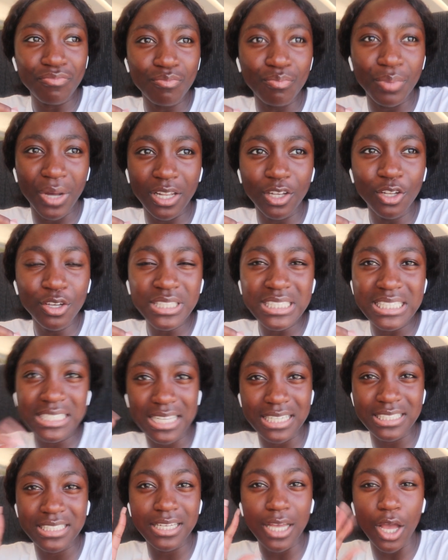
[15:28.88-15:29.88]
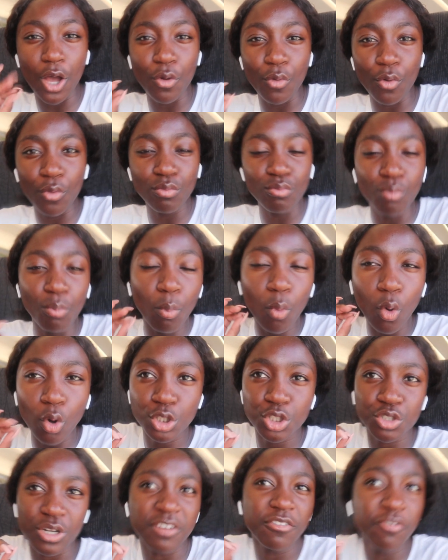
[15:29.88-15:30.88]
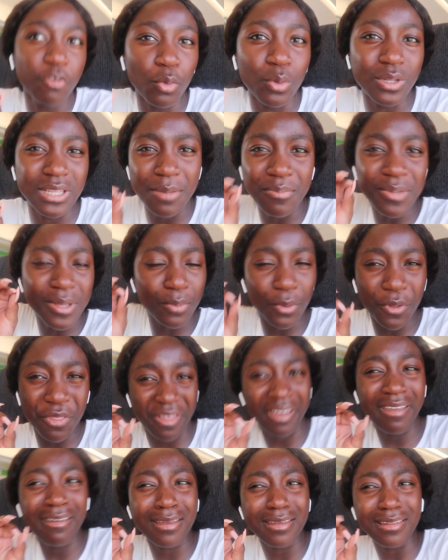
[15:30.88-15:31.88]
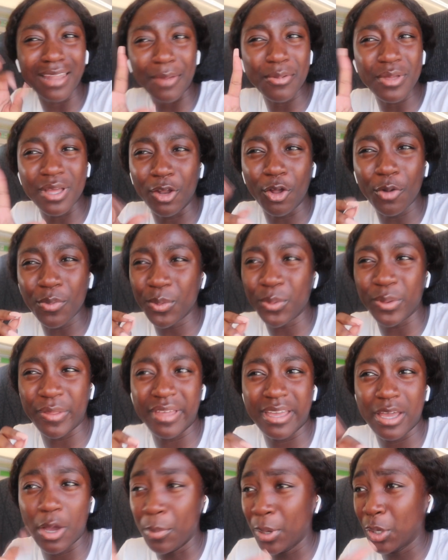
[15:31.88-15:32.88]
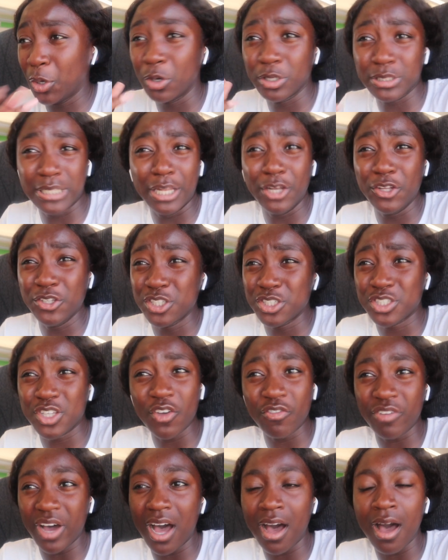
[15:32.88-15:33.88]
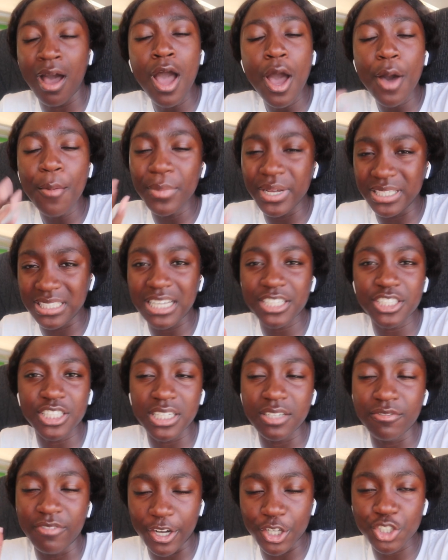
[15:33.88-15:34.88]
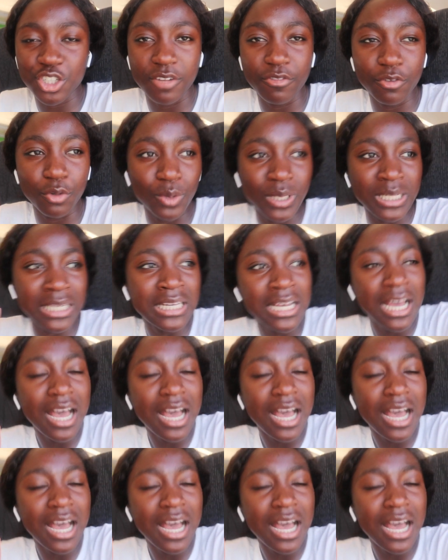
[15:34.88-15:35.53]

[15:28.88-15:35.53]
But Luton's actually more straightforward than people think. Like a lot of people think, oh my gosh, like Luton so far. But it's actually very straightforward.